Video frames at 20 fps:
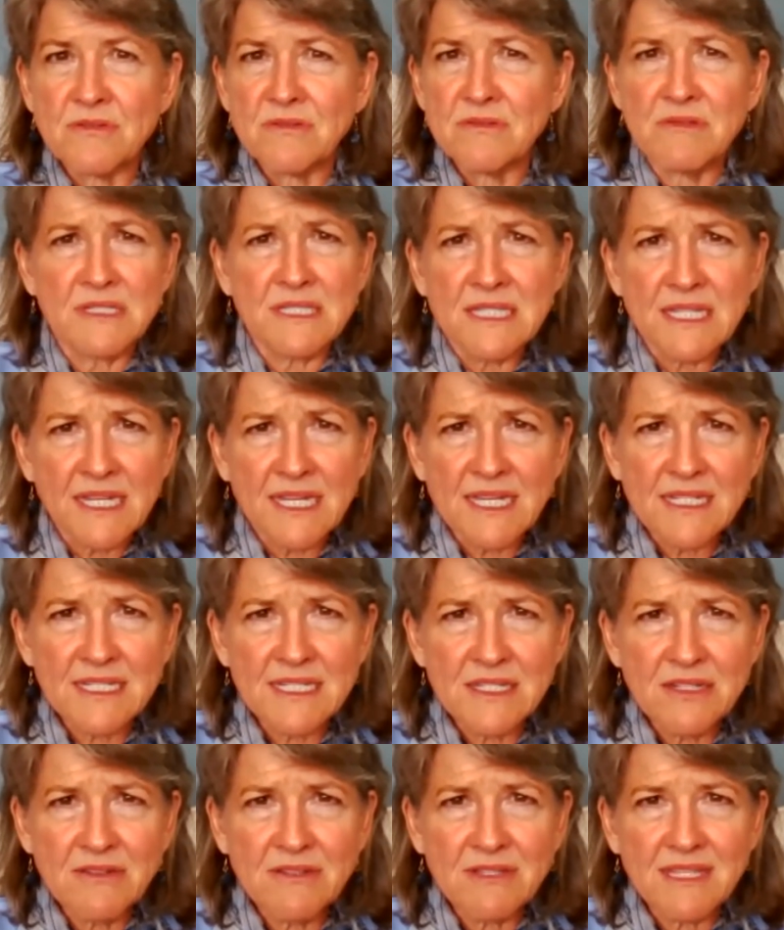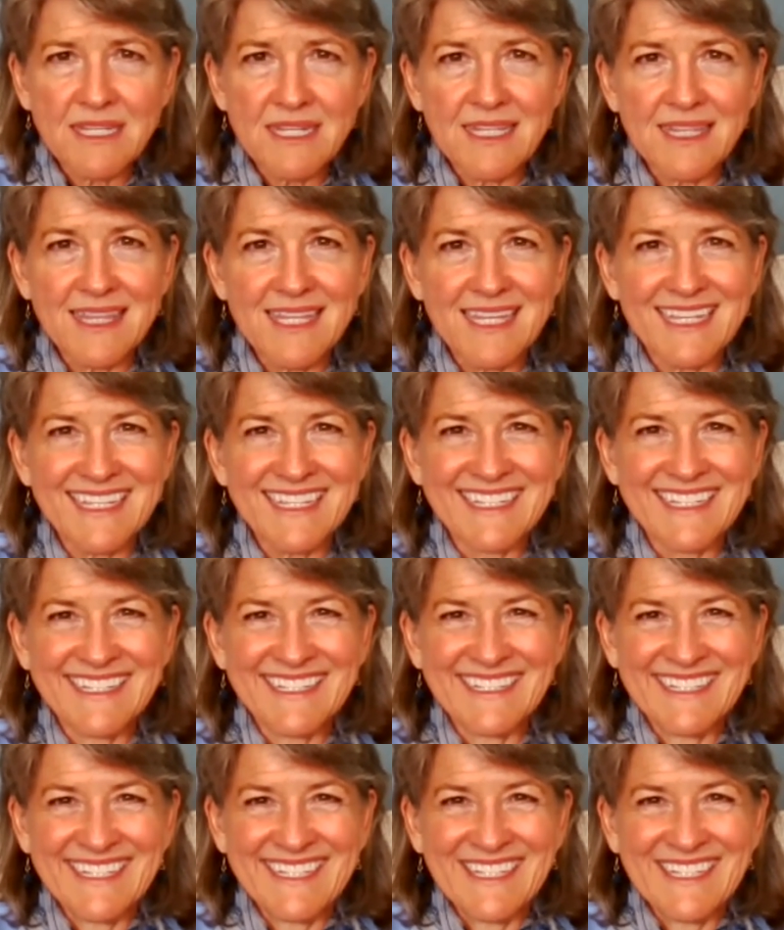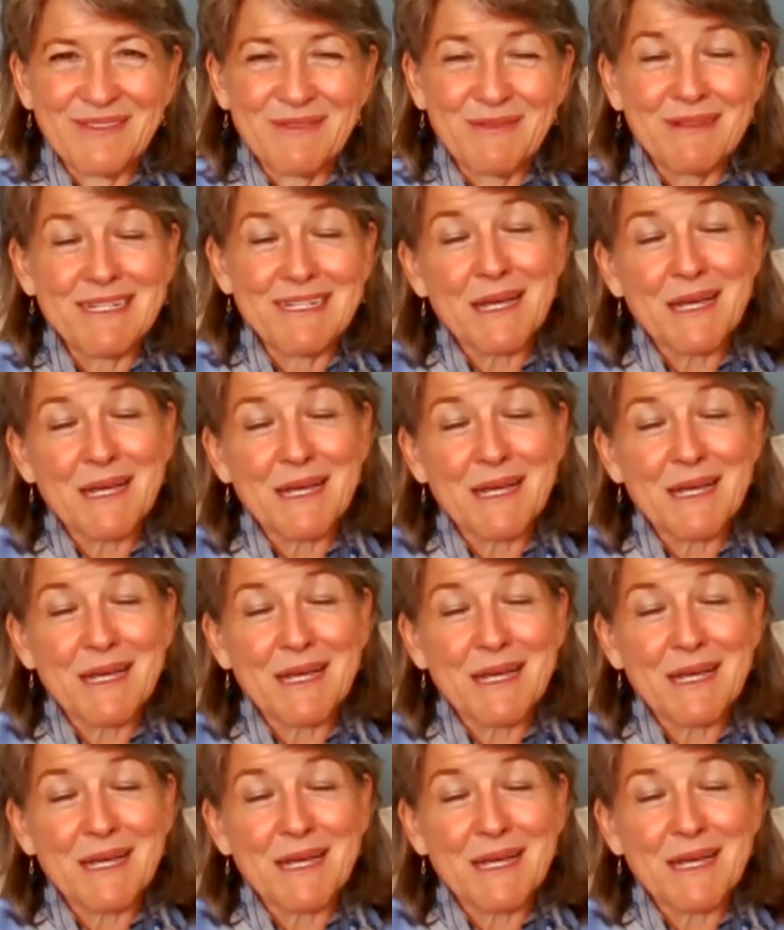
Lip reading: What's that got to do with anything? We